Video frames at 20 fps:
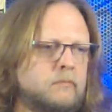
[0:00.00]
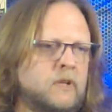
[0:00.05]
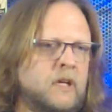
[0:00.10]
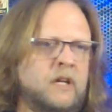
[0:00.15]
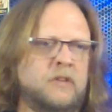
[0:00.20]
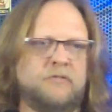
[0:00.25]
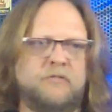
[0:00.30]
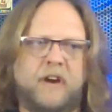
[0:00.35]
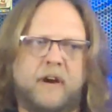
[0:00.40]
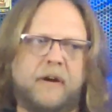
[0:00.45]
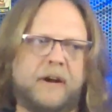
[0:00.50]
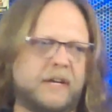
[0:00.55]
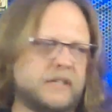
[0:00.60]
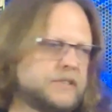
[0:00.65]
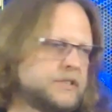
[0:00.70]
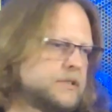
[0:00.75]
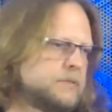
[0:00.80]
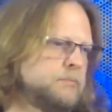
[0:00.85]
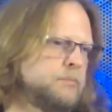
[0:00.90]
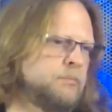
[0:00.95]
in
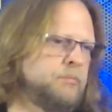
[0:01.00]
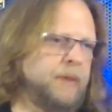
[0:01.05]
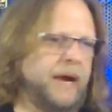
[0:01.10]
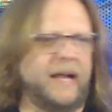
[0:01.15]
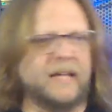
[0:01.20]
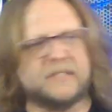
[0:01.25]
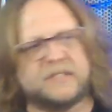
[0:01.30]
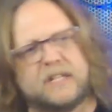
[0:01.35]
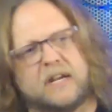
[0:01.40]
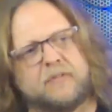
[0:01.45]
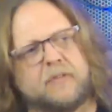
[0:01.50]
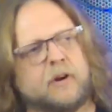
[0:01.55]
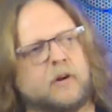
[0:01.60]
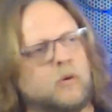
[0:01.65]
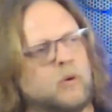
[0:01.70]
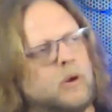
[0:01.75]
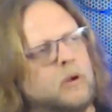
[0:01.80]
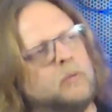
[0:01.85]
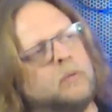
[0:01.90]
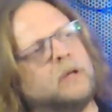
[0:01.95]
various bands that I
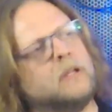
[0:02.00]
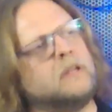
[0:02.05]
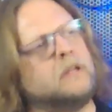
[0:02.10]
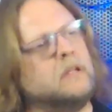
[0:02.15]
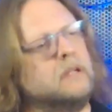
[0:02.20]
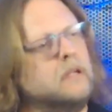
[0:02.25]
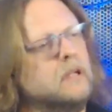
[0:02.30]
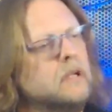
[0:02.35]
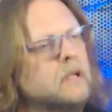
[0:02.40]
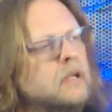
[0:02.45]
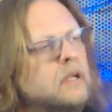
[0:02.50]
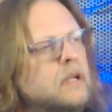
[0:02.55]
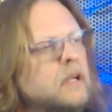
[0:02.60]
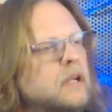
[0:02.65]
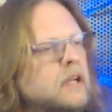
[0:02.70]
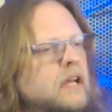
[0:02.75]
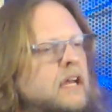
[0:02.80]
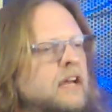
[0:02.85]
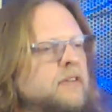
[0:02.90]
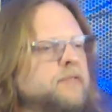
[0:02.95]
recorded with,
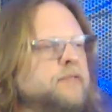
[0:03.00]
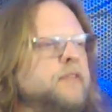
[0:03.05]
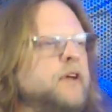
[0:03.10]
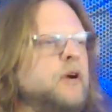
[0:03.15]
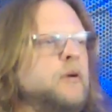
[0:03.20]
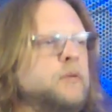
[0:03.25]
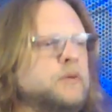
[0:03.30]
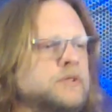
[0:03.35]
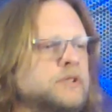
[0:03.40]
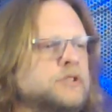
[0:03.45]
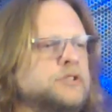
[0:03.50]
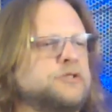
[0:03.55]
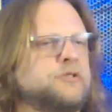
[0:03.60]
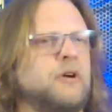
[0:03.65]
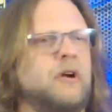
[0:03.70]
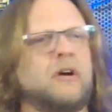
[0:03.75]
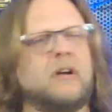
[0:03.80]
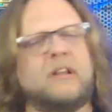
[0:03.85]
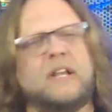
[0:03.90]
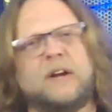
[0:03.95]
if there was a
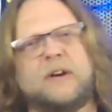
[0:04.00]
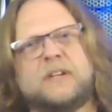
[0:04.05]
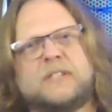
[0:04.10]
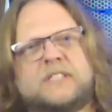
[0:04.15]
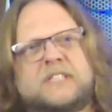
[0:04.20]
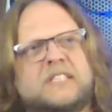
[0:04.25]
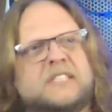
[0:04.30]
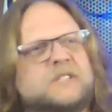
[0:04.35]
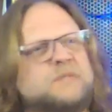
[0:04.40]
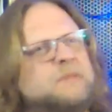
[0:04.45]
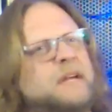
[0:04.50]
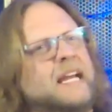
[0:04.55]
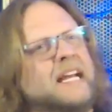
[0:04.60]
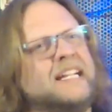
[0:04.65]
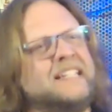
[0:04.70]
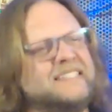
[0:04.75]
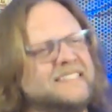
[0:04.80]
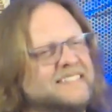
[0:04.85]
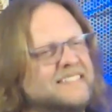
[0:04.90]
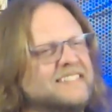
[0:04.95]
strong lyricist,
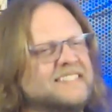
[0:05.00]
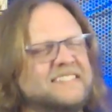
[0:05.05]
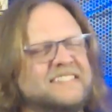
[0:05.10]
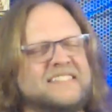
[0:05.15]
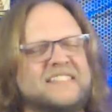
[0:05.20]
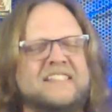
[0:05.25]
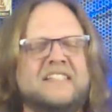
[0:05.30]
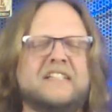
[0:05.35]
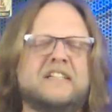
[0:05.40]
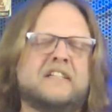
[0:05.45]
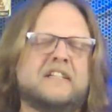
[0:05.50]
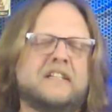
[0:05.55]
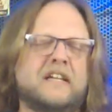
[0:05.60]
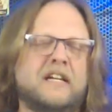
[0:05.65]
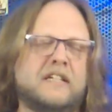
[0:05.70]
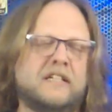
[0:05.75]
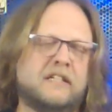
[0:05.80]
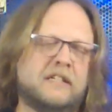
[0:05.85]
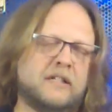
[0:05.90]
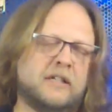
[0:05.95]
man,
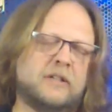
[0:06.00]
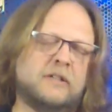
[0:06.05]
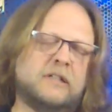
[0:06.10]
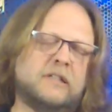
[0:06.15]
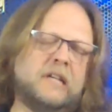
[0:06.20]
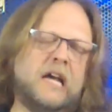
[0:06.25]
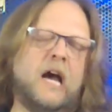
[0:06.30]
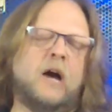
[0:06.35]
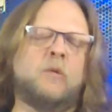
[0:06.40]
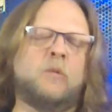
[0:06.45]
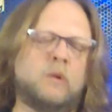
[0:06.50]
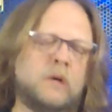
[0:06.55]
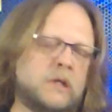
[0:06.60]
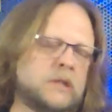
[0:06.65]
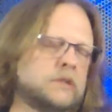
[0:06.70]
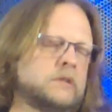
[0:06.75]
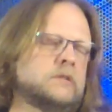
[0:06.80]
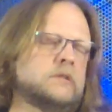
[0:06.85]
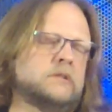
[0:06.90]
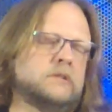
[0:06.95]
then you got
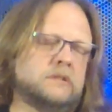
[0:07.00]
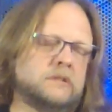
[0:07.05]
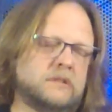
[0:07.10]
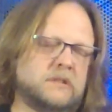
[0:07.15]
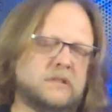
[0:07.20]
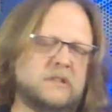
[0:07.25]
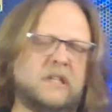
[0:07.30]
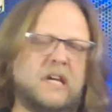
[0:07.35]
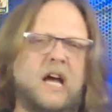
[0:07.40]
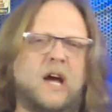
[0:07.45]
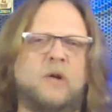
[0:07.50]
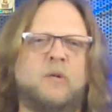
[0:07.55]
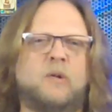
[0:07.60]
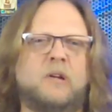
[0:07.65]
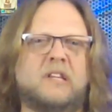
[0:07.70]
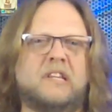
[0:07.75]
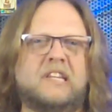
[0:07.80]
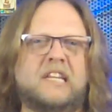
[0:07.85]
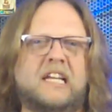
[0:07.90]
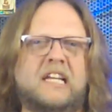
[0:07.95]
one
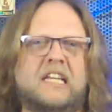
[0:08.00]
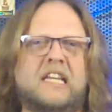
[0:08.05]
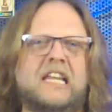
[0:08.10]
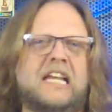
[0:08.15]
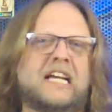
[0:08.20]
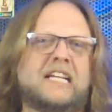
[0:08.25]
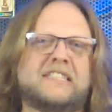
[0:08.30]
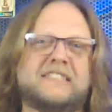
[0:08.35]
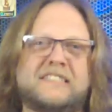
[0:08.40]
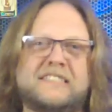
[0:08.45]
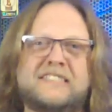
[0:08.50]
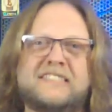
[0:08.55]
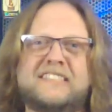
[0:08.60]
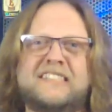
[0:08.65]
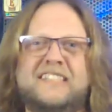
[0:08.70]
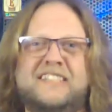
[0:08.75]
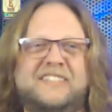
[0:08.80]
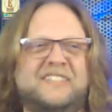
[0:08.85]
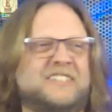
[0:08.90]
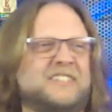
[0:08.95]
thing licked.
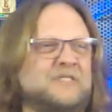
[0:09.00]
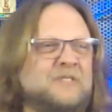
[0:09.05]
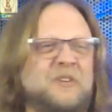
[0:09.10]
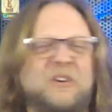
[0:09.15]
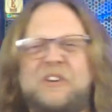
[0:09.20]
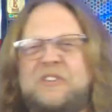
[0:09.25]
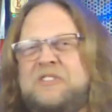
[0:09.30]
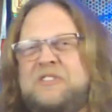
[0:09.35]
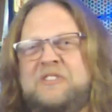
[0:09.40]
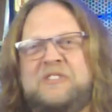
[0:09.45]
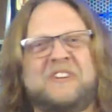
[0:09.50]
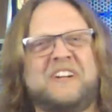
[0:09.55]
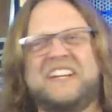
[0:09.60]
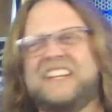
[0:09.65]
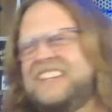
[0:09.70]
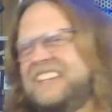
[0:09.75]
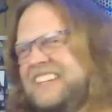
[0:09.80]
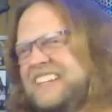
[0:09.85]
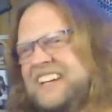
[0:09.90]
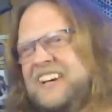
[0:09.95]
you can work through
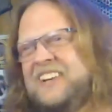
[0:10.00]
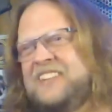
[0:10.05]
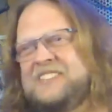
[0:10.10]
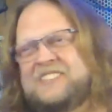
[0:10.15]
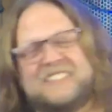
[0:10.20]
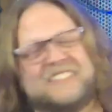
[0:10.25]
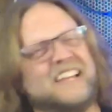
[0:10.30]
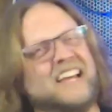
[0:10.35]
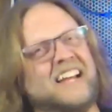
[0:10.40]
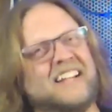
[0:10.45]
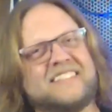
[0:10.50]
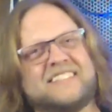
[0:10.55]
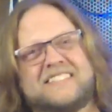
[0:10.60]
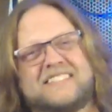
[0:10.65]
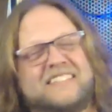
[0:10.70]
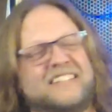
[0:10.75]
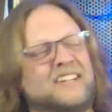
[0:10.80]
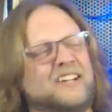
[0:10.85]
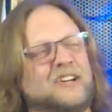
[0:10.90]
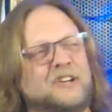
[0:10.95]
anything else that's,
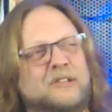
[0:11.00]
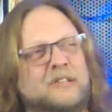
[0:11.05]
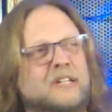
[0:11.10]
you know.